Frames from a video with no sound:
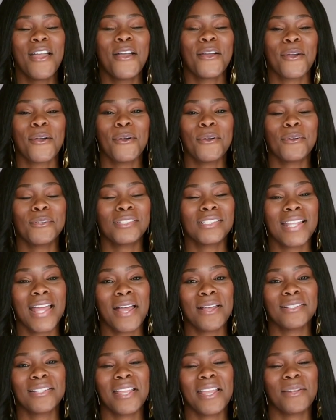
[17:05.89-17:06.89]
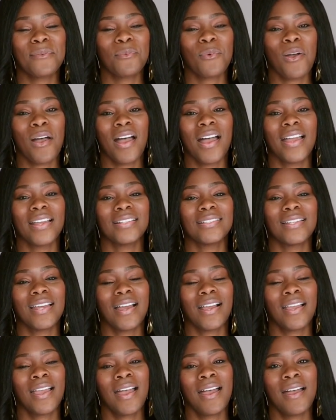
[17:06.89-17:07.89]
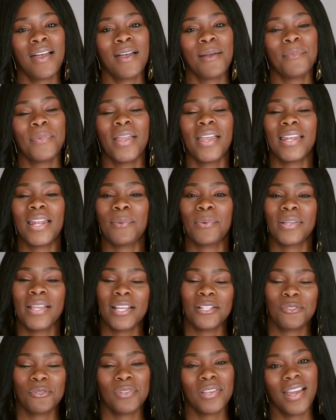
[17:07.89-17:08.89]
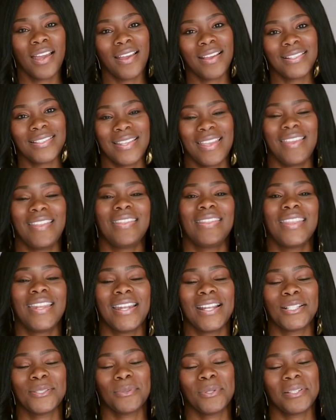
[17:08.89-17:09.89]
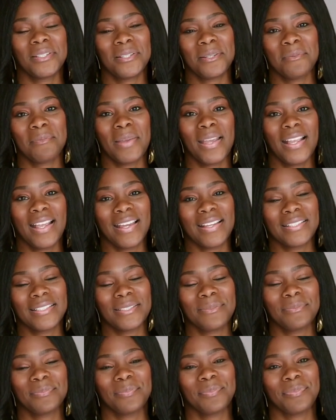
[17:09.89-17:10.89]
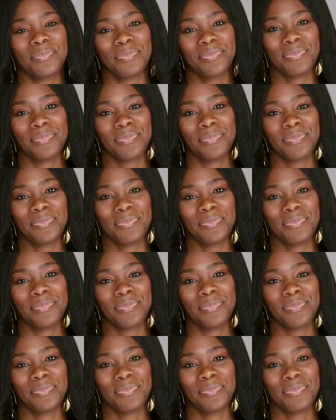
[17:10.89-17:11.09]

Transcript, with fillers: CocoStylesNY.com. And I will catch you guys in the next one. Bye guys.